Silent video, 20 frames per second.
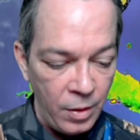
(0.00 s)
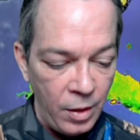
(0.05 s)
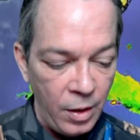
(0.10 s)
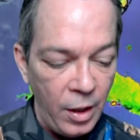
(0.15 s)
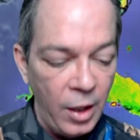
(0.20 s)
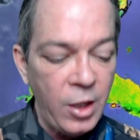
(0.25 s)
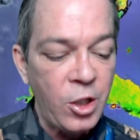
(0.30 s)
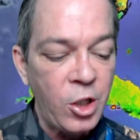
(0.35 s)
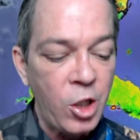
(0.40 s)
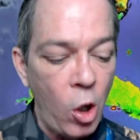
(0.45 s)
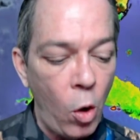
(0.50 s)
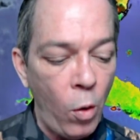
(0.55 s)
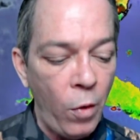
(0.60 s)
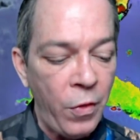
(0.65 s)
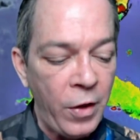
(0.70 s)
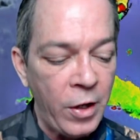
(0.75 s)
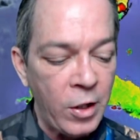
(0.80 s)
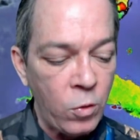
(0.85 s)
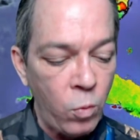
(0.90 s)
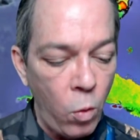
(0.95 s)
He showeth
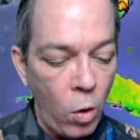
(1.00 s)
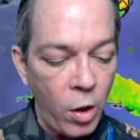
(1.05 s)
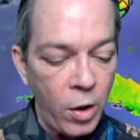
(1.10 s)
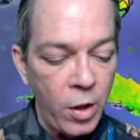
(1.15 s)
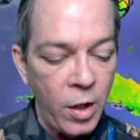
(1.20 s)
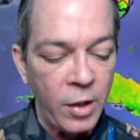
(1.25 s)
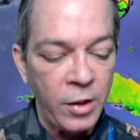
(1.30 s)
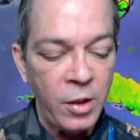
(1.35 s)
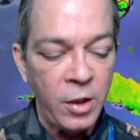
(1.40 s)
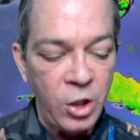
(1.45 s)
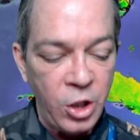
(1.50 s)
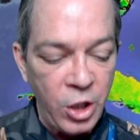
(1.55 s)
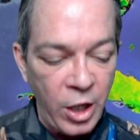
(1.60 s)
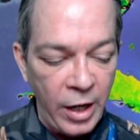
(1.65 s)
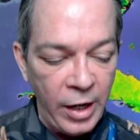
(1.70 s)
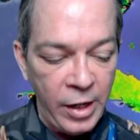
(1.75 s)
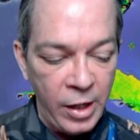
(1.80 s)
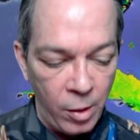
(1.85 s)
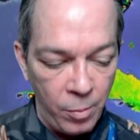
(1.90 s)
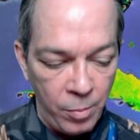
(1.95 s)
his word unto
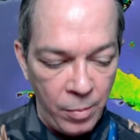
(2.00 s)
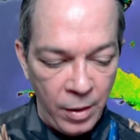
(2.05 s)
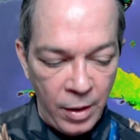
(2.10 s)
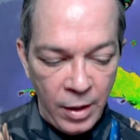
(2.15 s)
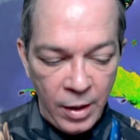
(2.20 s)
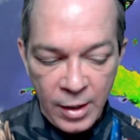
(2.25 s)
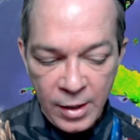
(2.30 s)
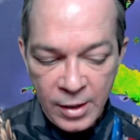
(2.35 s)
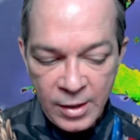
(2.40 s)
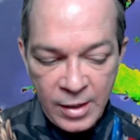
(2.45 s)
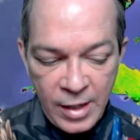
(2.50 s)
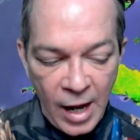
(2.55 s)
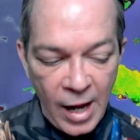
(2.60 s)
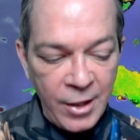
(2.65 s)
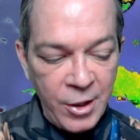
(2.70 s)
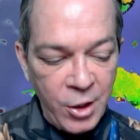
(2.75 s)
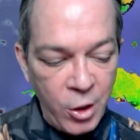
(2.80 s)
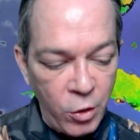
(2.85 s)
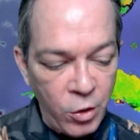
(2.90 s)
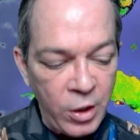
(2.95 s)
Jacob, his
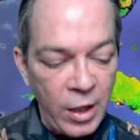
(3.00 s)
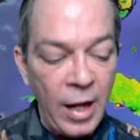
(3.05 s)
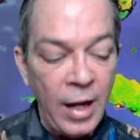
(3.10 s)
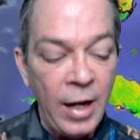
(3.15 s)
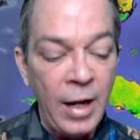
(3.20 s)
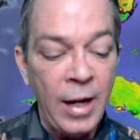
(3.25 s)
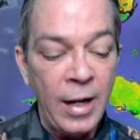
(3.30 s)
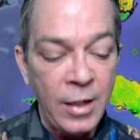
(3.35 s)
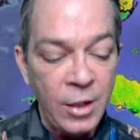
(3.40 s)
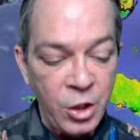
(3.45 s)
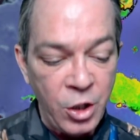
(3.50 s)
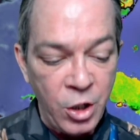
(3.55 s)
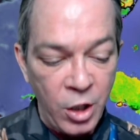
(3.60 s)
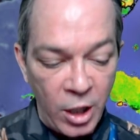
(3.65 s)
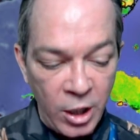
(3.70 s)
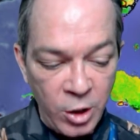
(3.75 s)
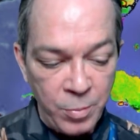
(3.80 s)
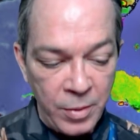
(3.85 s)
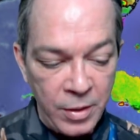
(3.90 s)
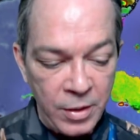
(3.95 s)
statutes and his
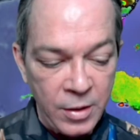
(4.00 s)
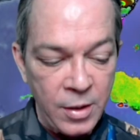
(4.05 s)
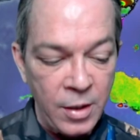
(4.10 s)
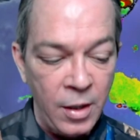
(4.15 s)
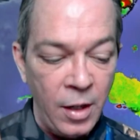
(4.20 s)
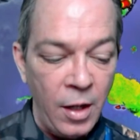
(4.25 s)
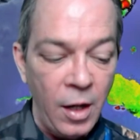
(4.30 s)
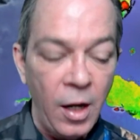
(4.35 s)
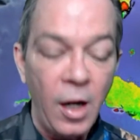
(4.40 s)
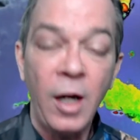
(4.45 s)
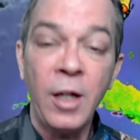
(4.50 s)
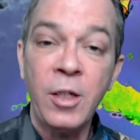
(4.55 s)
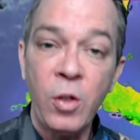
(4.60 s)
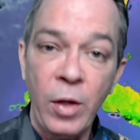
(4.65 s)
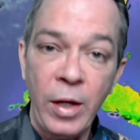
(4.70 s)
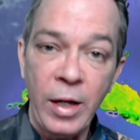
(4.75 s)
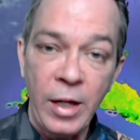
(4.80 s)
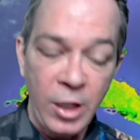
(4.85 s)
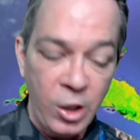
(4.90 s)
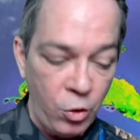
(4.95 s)
judgments unto
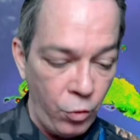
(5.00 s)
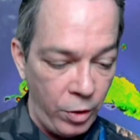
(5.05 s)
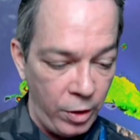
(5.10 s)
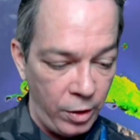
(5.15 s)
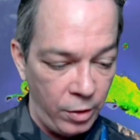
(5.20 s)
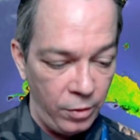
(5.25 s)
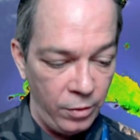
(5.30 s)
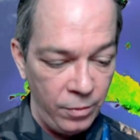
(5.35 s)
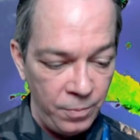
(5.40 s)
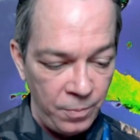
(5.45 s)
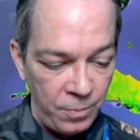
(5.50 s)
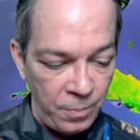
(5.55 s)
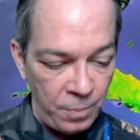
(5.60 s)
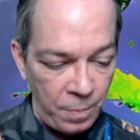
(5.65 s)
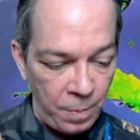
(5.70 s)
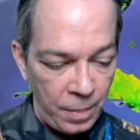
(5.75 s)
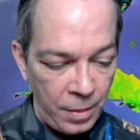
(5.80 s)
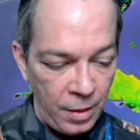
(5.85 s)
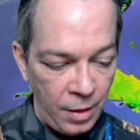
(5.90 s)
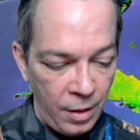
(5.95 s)
Israel.
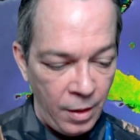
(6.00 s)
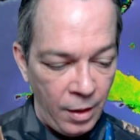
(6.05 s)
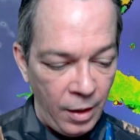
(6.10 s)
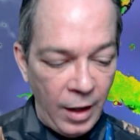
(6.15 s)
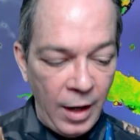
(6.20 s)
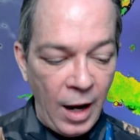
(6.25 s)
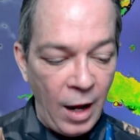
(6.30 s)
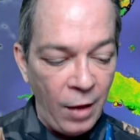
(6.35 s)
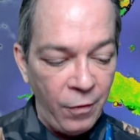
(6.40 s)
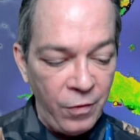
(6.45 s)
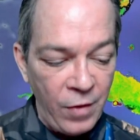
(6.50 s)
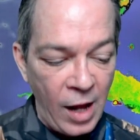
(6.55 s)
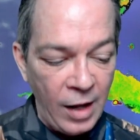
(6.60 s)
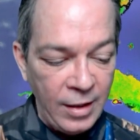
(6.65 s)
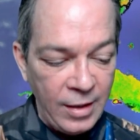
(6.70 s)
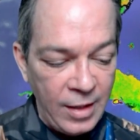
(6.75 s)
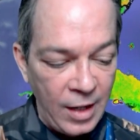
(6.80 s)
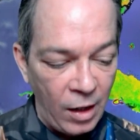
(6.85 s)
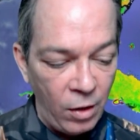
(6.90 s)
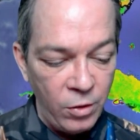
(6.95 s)
He hath
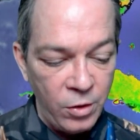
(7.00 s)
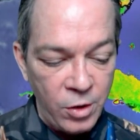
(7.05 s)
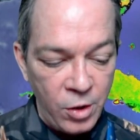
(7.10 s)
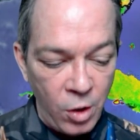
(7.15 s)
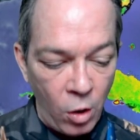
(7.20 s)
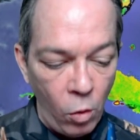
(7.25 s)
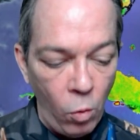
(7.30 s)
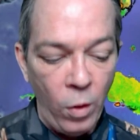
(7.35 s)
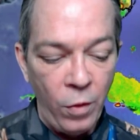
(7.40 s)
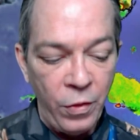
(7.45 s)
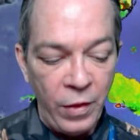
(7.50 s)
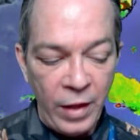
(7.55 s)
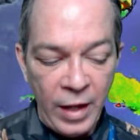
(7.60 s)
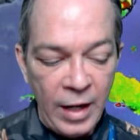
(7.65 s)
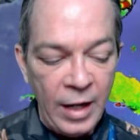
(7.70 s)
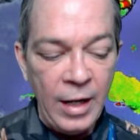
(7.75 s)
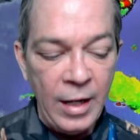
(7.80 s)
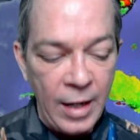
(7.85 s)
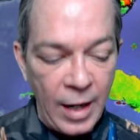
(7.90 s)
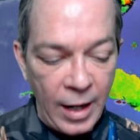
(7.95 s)
not dealt so with
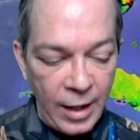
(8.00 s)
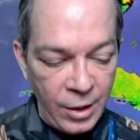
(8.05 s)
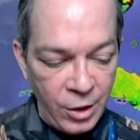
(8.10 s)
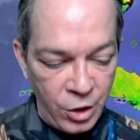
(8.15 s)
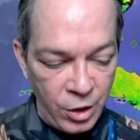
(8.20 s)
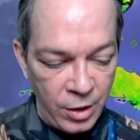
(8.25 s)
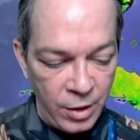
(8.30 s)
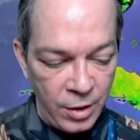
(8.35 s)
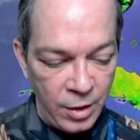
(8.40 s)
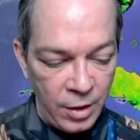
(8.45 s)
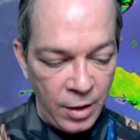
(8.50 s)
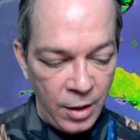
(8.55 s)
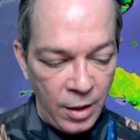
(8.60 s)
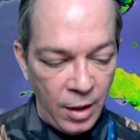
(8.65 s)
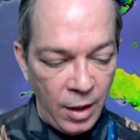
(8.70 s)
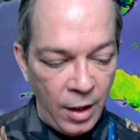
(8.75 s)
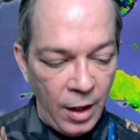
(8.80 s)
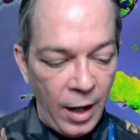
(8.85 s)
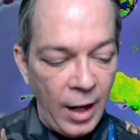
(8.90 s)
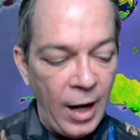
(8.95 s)
any nation,
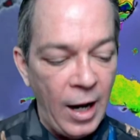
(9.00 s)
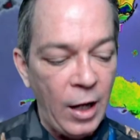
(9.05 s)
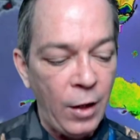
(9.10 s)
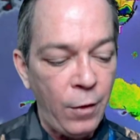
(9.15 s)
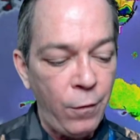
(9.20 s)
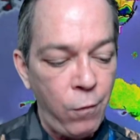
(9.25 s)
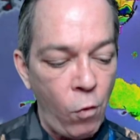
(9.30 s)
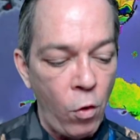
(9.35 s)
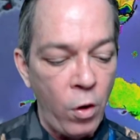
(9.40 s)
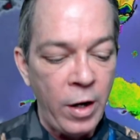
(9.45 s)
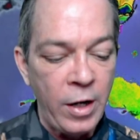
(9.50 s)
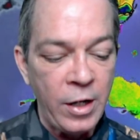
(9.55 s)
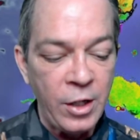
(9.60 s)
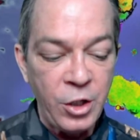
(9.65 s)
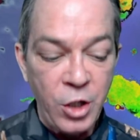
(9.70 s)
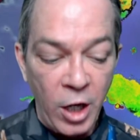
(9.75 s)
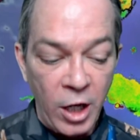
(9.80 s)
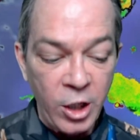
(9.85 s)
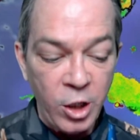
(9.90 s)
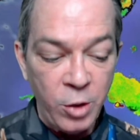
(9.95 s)
and as for his
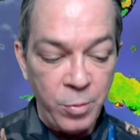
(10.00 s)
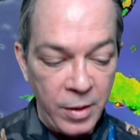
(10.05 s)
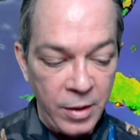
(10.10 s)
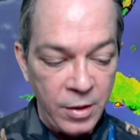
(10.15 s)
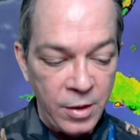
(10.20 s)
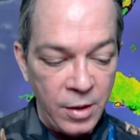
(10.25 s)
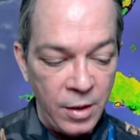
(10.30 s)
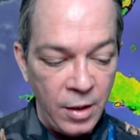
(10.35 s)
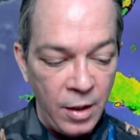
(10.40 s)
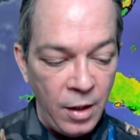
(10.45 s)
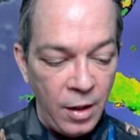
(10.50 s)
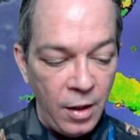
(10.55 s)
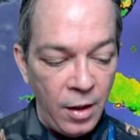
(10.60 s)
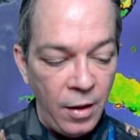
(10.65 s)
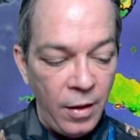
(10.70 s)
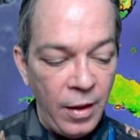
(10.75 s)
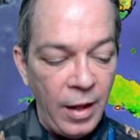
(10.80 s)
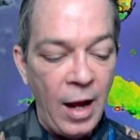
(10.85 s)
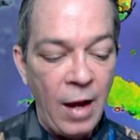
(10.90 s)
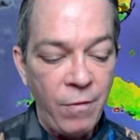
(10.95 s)
judgments,
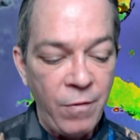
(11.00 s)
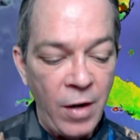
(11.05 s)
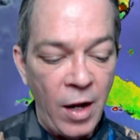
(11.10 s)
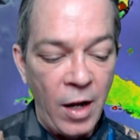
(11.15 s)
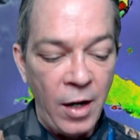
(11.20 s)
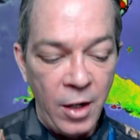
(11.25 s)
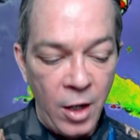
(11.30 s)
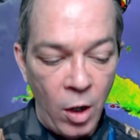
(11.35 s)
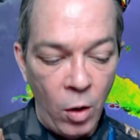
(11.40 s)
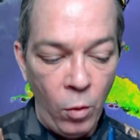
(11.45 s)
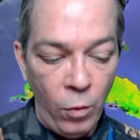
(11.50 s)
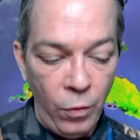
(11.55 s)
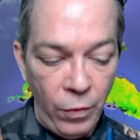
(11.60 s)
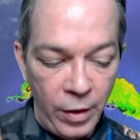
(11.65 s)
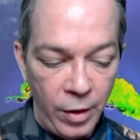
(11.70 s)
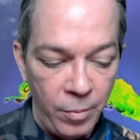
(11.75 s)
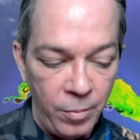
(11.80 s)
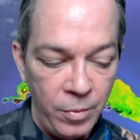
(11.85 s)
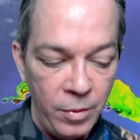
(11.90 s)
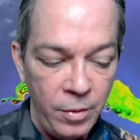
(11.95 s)
they have not known
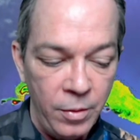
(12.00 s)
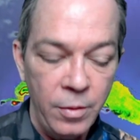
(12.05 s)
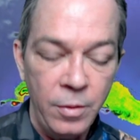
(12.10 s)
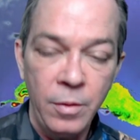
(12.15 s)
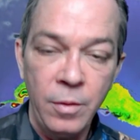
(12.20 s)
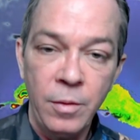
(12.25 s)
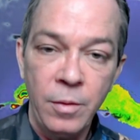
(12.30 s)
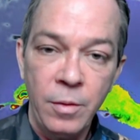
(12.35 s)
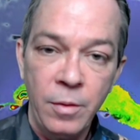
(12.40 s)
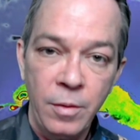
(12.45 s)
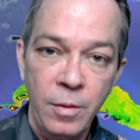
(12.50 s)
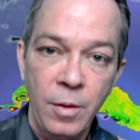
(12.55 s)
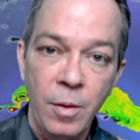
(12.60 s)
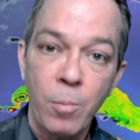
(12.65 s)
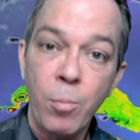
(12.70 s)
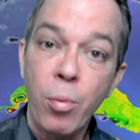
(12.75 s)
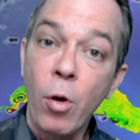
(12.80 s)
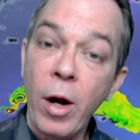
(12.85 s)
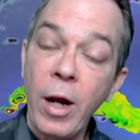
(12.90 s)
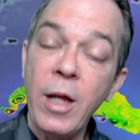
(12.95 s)
them.
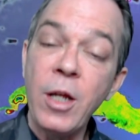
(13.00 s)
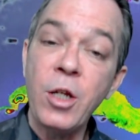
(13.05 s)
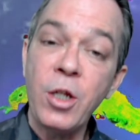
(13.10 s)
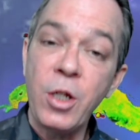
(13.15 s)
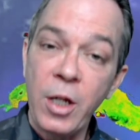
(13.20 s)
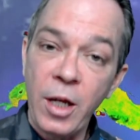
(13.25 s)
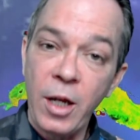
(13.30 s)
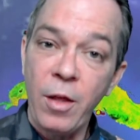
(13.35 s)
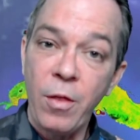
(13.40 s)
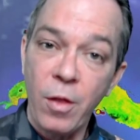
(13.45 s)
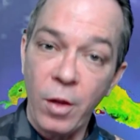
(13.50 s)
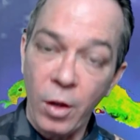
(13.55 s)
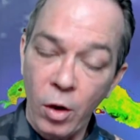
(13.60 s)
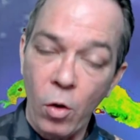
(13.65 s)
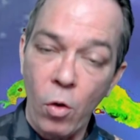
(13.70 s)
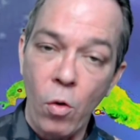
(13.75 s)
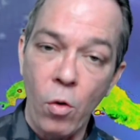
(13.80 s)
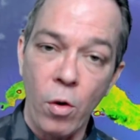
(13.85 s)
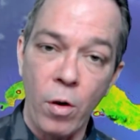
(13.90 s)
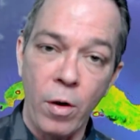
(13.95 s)
Praise ye the
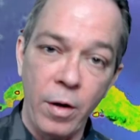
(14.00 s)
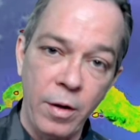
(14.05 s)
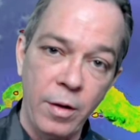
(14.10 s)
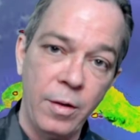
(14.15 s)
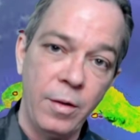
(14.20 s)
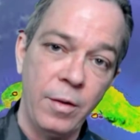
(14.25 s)
Lord.